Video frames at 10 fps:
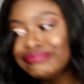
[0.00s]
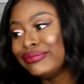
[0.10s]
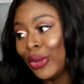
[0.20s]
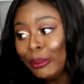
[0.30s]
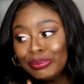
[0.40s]

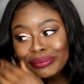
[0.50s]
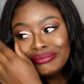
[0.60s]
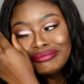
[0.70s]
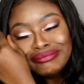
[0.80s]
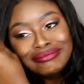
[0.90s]
nope,
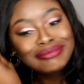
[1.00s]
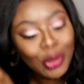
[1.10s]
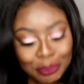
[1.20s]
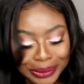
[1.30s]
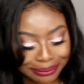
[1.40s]

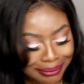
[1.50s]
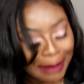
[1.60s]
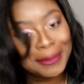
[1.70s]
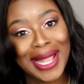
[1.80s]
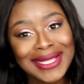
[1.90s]
nope. My
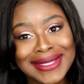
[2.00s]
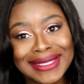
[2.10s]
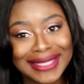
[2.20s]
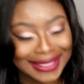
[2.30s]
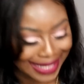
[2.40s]

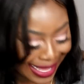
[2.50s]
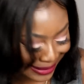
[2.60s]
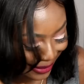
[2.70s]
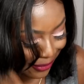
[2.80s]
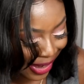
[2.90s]
blessing did
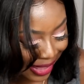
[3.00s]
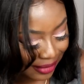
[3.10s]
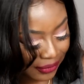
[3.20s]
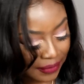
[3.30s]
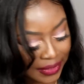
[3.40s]
not
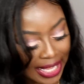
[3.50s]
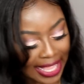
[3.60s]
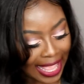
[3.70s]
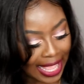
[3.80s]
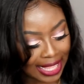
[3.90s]
arrive.
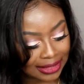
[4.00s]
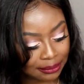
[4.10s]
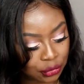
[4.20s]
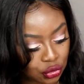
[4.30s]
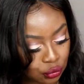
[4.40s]
And
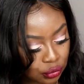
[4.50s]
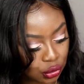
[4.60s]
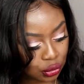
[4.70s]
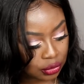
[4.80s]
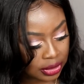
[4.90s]
let me just
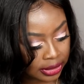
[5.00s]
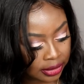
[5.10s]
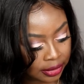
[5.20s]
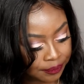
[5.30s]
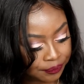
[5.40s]
read you
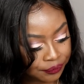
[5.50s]
the